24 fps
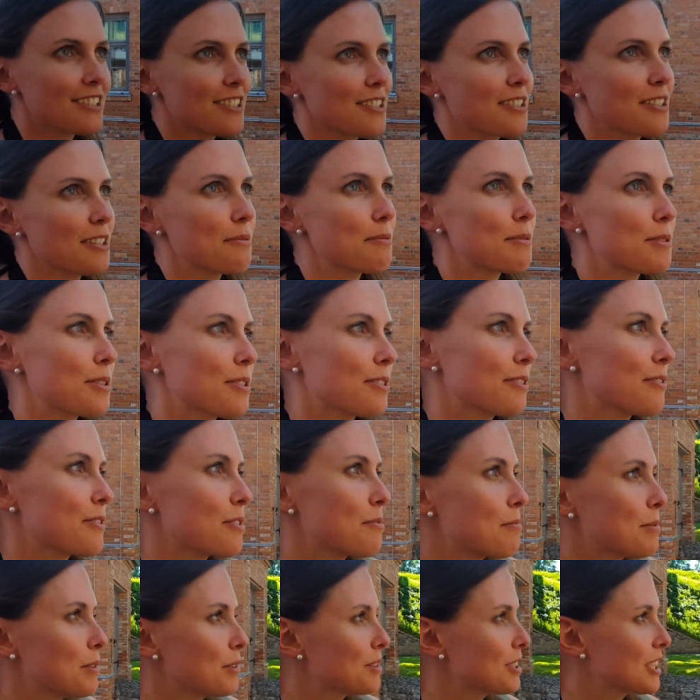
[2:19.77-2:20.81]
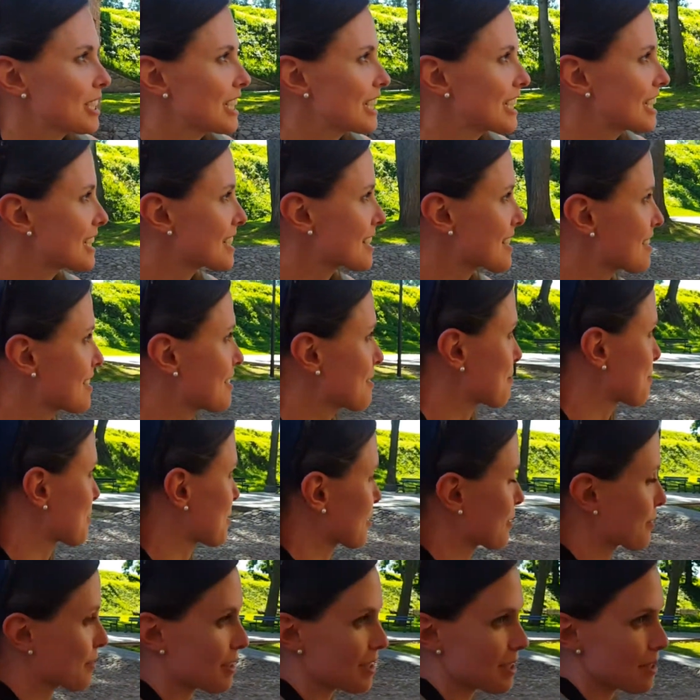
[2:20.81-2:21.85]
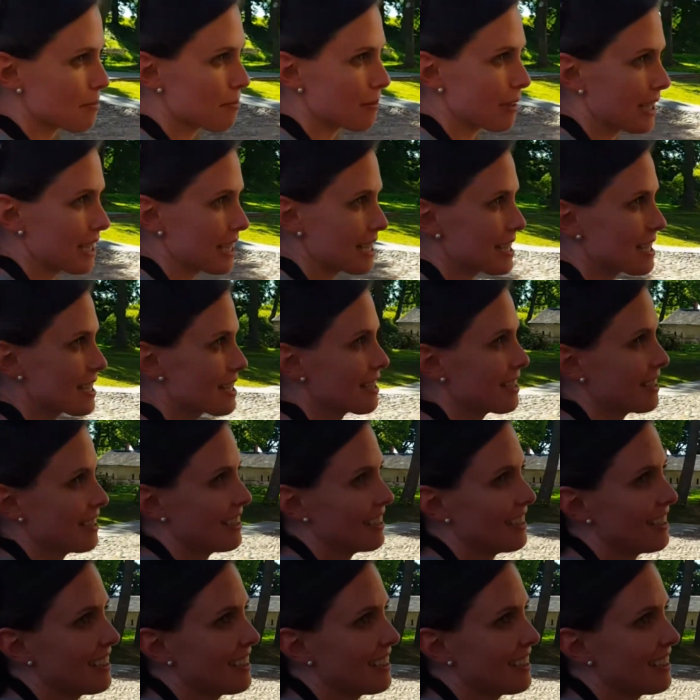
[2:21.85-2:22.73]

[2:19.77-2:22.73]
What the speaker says: just observe the buildings and observe this place